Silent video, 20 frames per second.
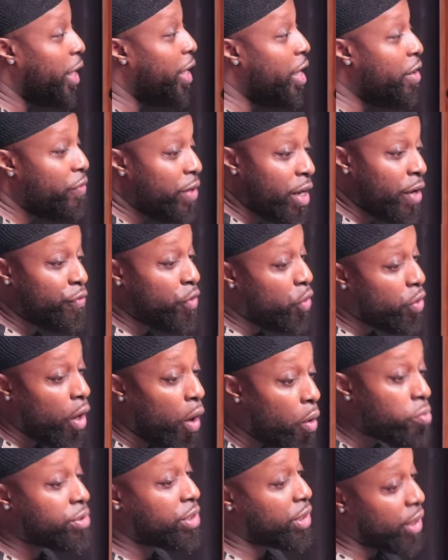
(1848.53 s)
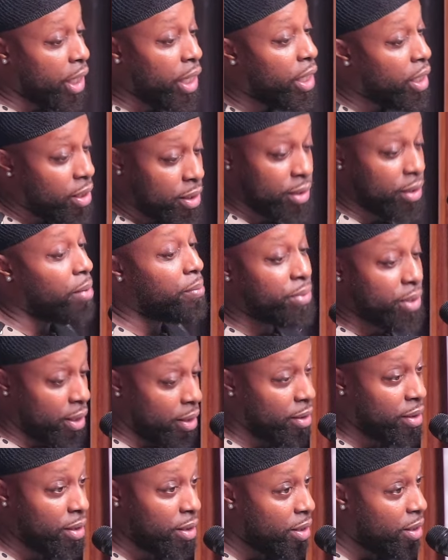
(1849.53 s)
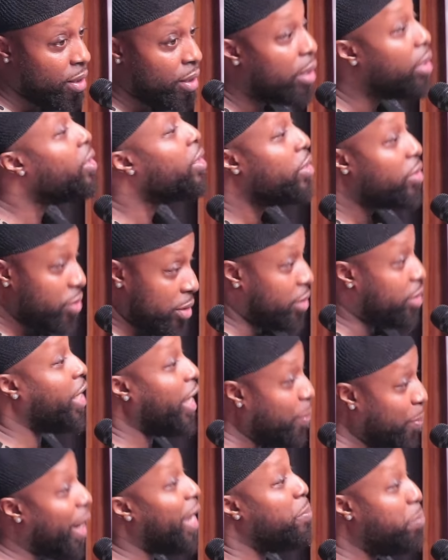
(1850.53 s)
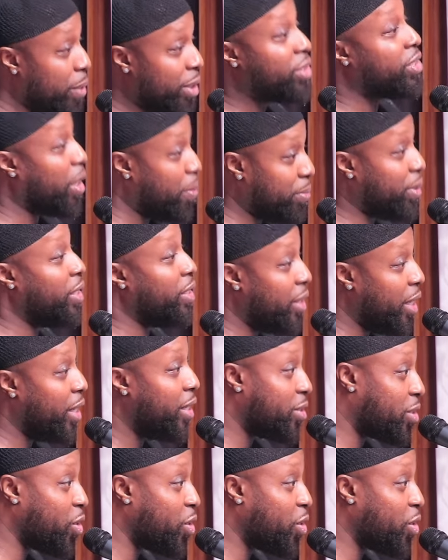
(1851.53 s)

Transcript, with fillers: even if you don't see something, there might be something there.